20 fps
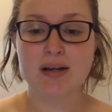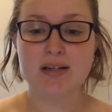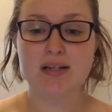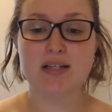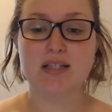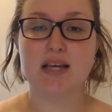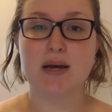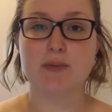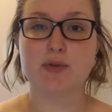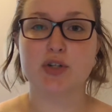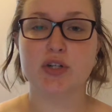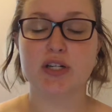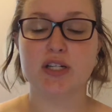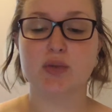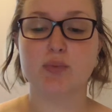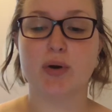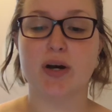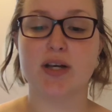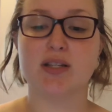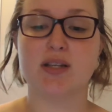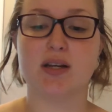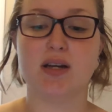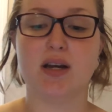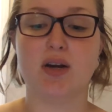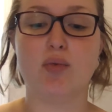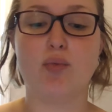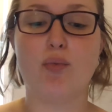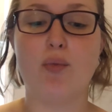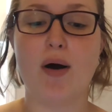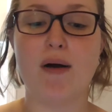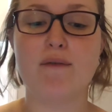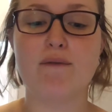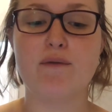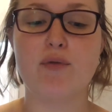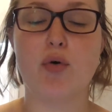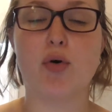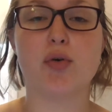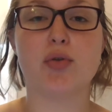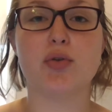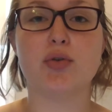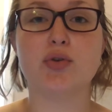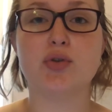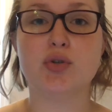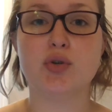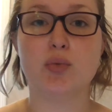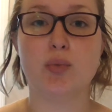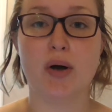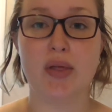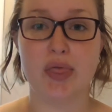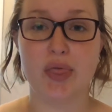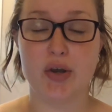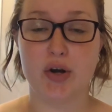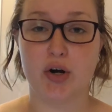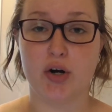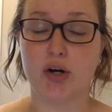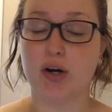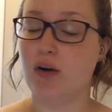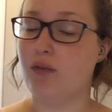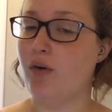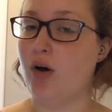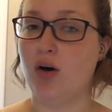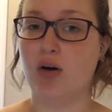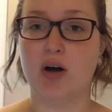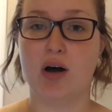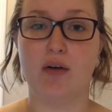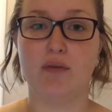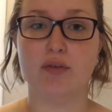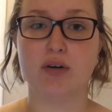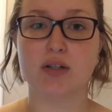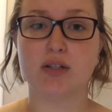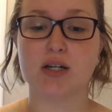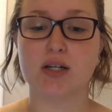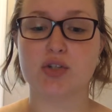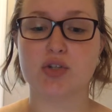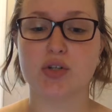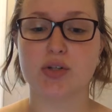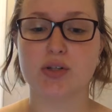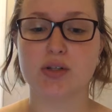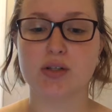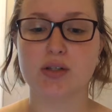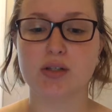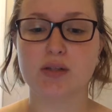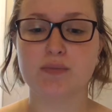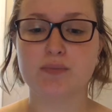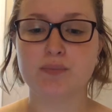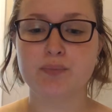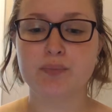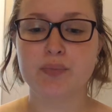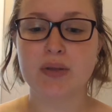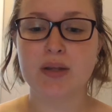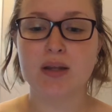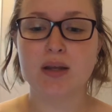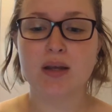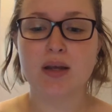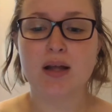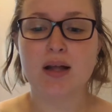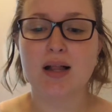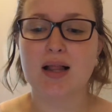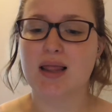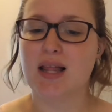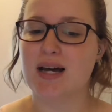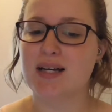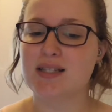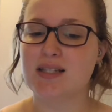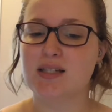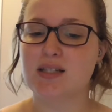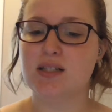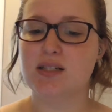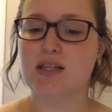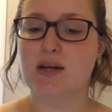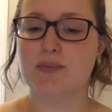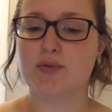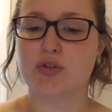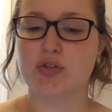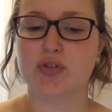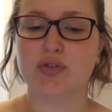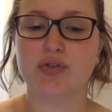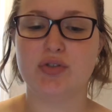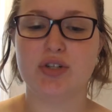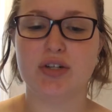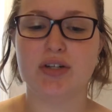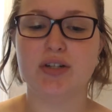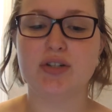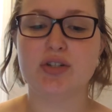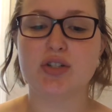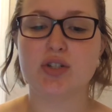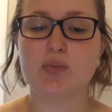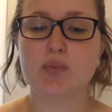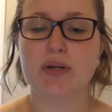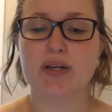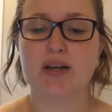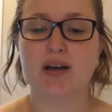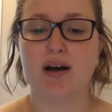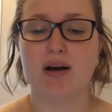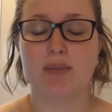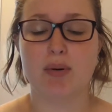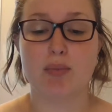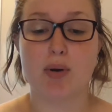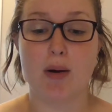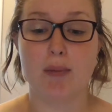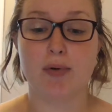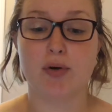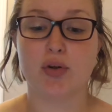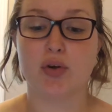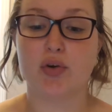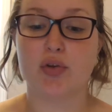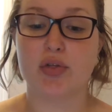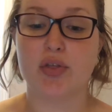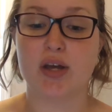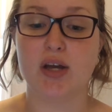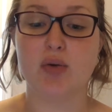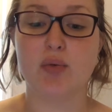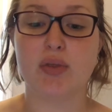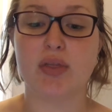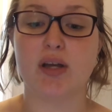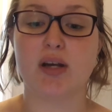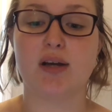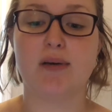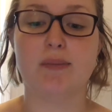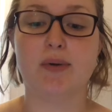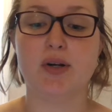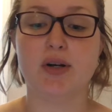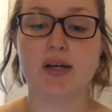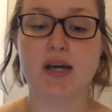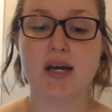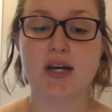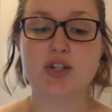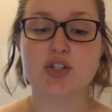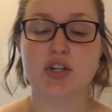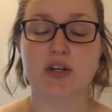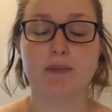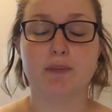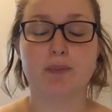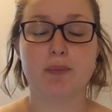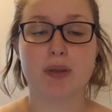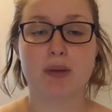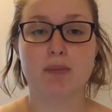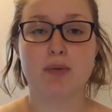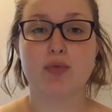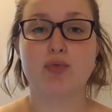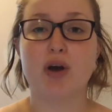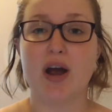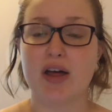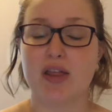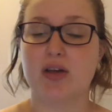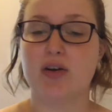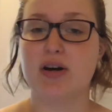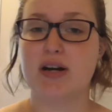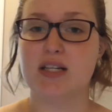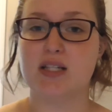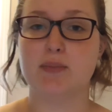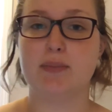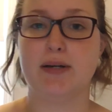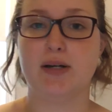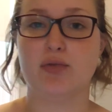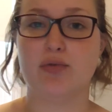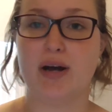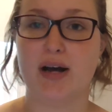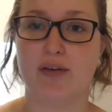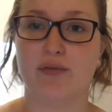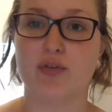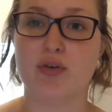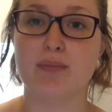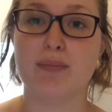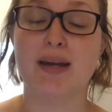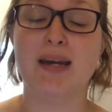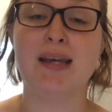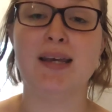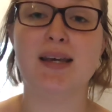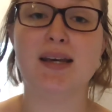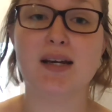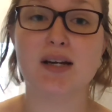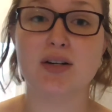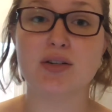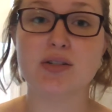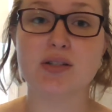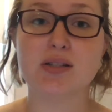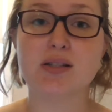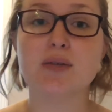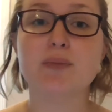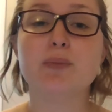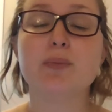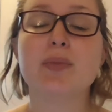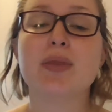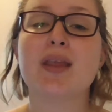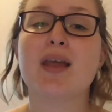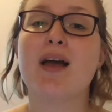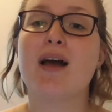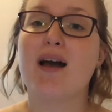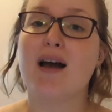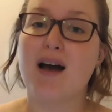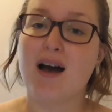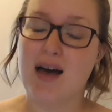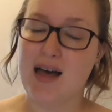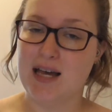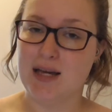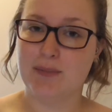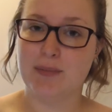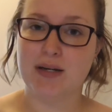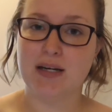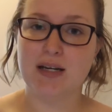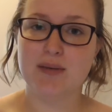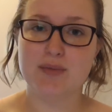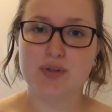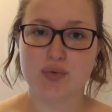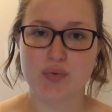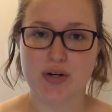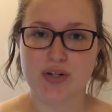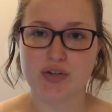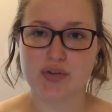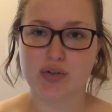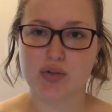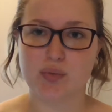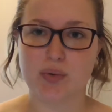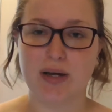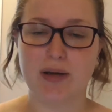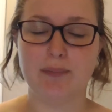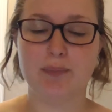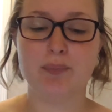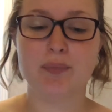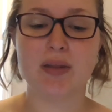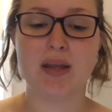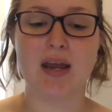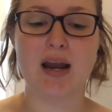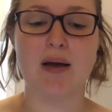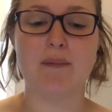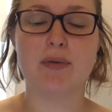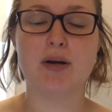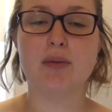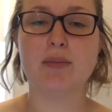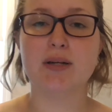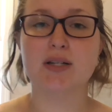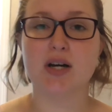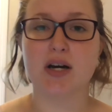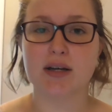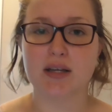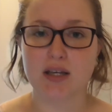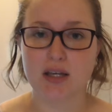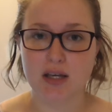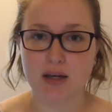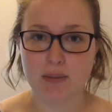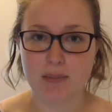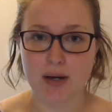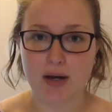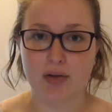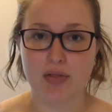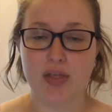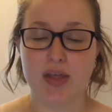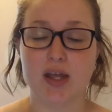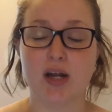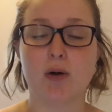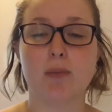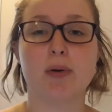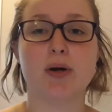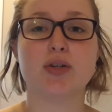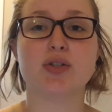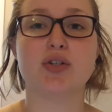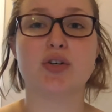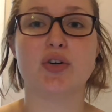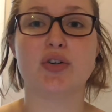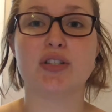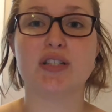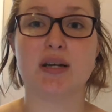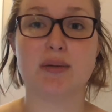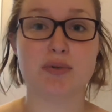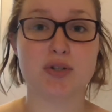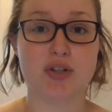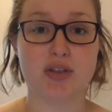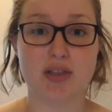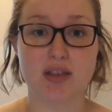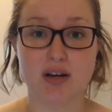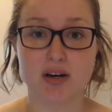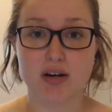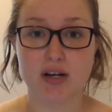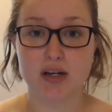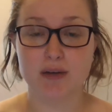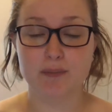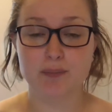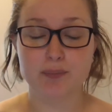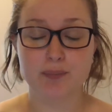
deception is present in 1/4 to 1/3 of all conversations. Lies and deception didn't just become a popular thing within communication, but rather it has been around for many years. Hi, my name is Rachel Swain, and I'm going to be talking about the interpersonal deception theory.